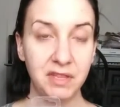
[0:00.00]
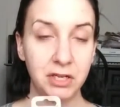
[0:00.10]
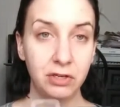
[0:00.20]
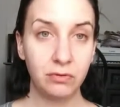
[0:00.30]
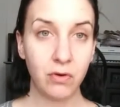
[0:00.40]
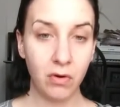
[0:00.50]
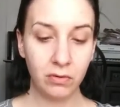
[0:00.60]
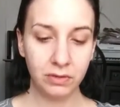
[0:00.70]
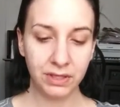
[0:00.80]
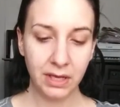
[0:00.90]
the Nude
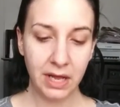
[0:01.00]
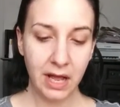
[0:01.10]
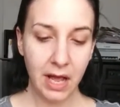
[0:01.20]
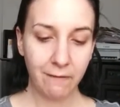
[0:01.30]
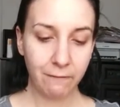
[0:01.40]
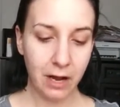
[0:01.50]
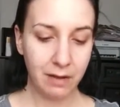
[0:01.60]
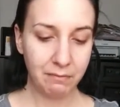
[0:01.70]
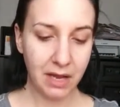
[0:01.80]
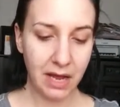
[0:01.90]
Goals from